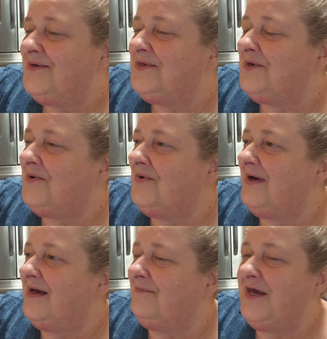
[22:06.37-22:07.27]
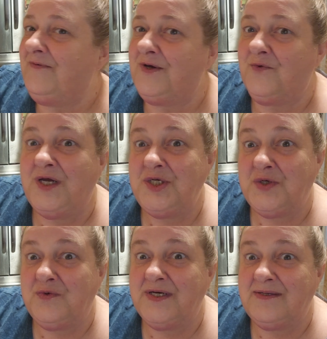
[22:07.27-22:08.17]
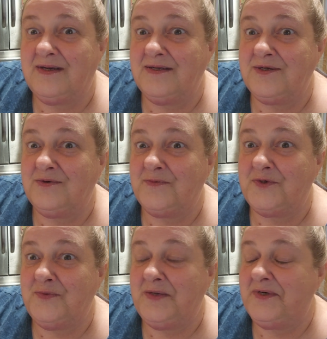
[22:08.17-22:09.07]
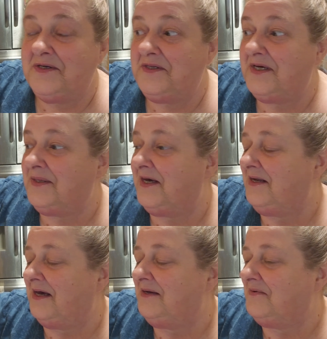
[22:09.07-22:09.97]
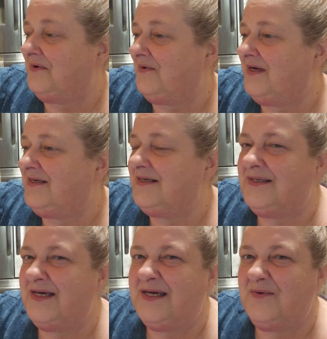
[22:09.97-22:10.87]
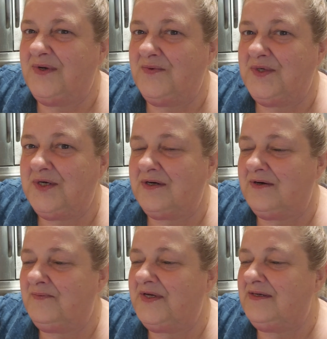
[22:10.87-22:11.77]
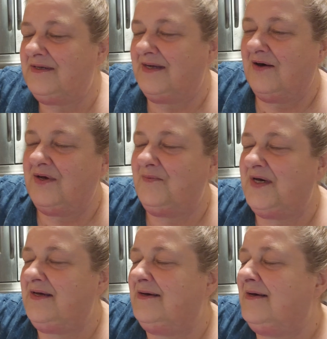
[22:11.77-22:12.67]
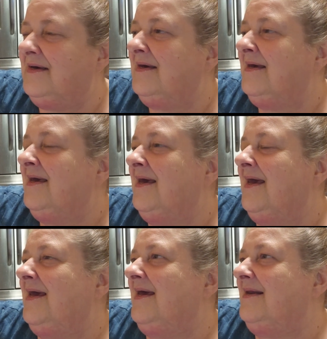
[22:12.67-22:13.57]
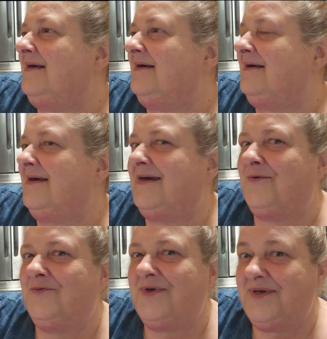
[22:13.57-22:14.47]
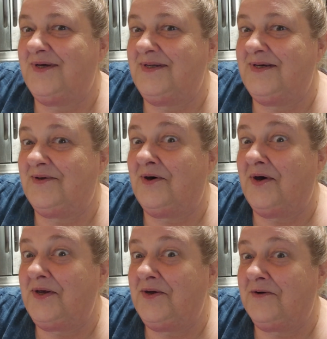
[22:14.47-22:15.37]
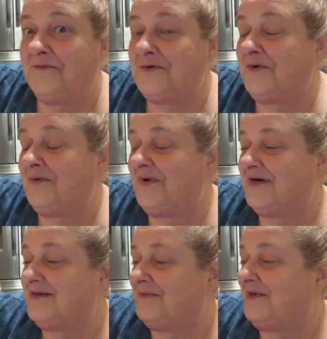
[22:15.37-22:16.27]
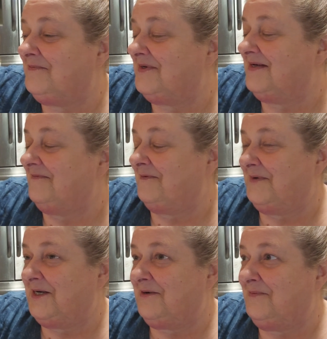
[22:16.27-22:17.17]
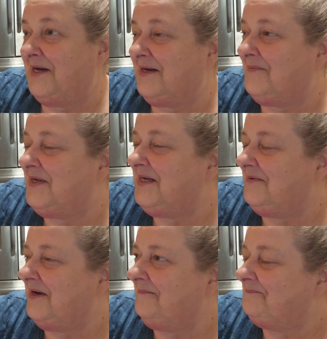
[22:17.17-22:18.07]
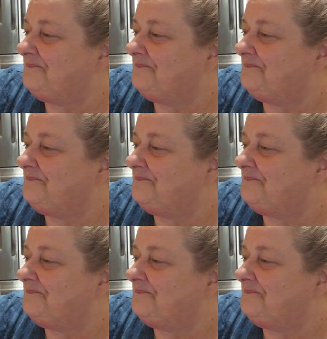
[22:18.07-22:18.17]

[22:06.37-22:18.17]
so i'm having ranger rick sent to him so maybe he'll like that i don't know he didn't like it when he was younger but now he might and uh, i got a really good deal a year for 12 bucks for them for me to come back but anyway